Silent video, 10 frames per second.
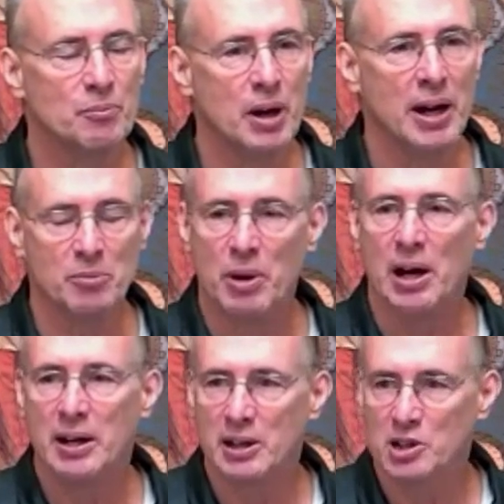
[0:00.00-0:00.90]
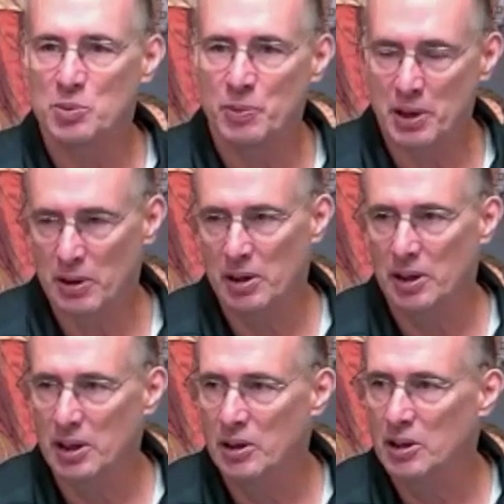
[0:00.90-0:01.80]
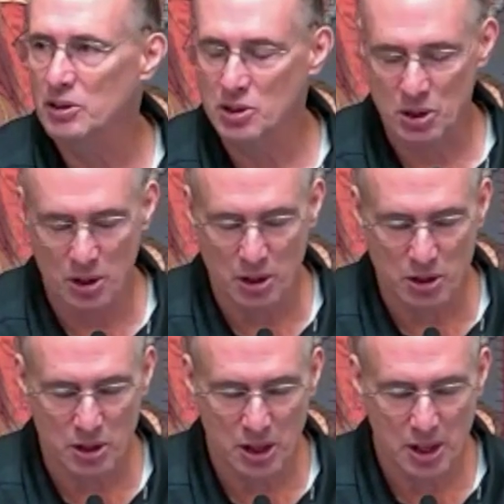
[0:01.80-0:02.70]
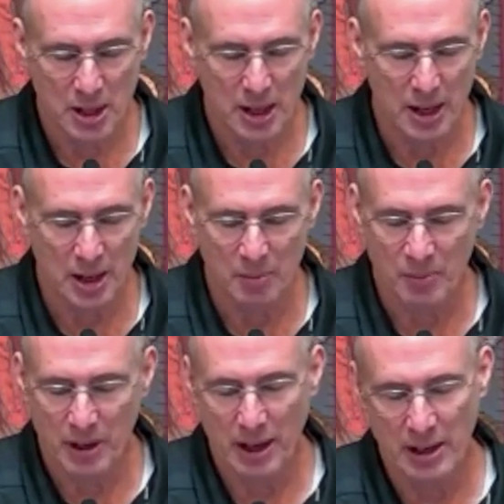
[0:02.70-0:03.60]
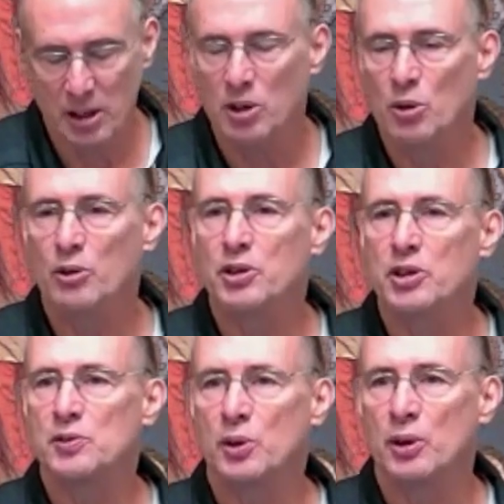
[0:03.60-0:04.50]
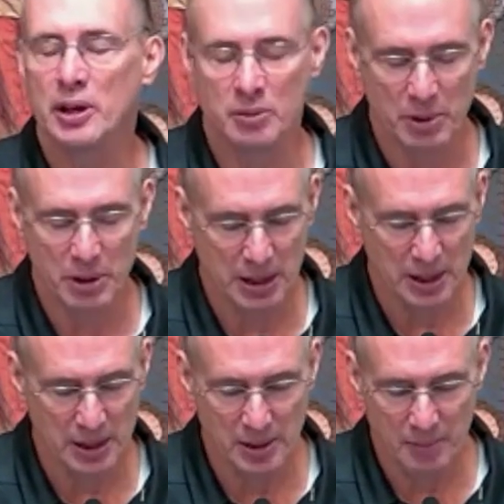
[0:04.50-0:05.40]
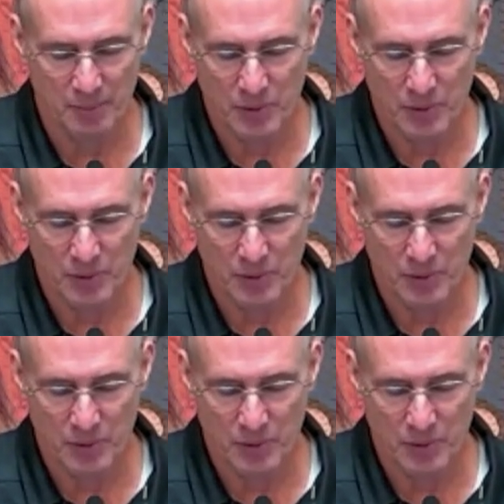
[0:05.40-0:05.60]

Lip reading: mind, body, and spirit here at the church, and in Northeast Florida and beyond.